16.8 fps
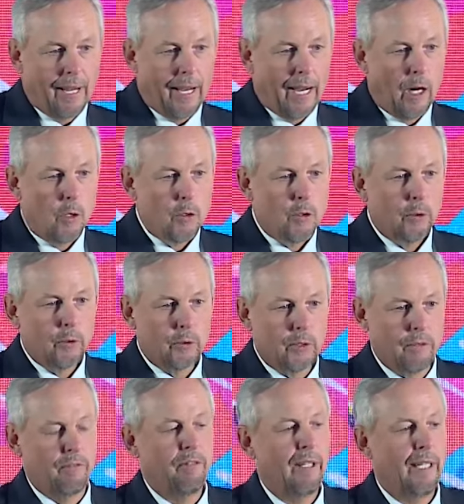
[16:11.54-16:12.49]
How do you
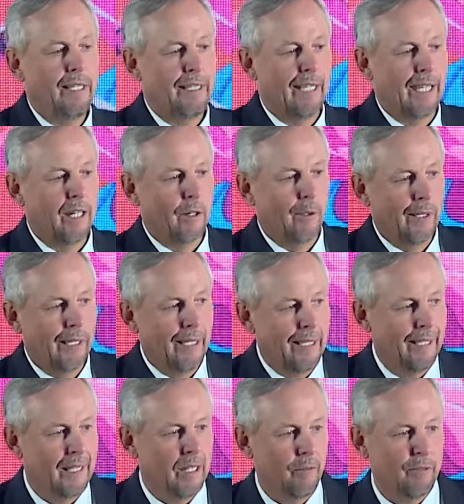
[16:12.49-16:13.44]
define
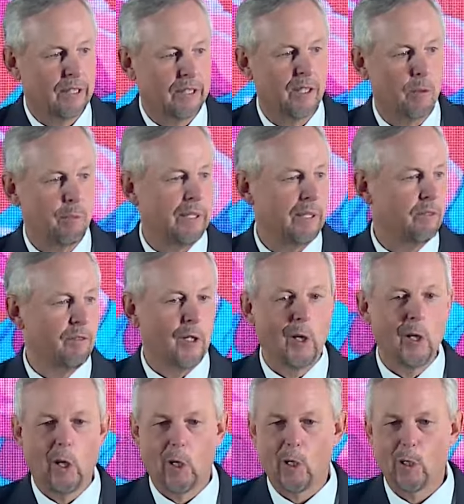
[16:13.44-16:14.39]
ROI if it's something
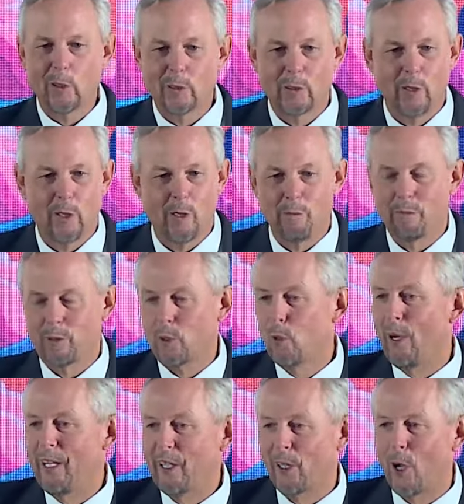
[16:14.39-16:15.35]
very long-term,
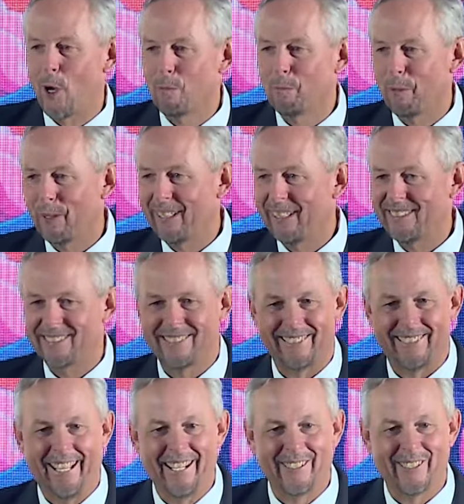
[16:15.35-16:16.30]
quite complex,
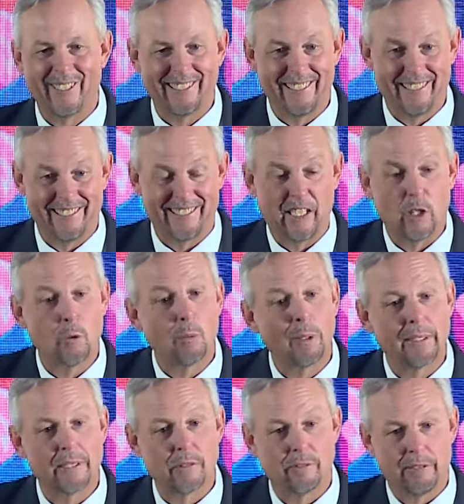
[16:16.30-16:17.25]
and not necessarily
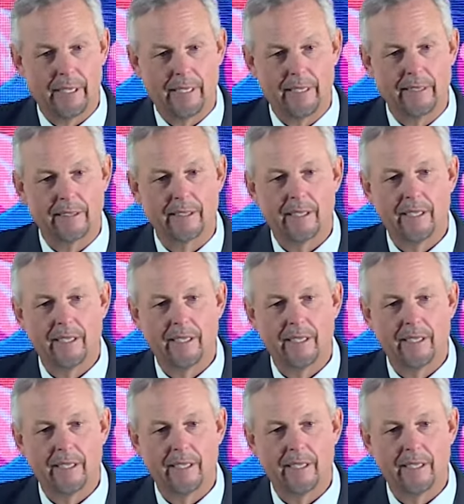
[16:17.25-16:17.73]
well-defined?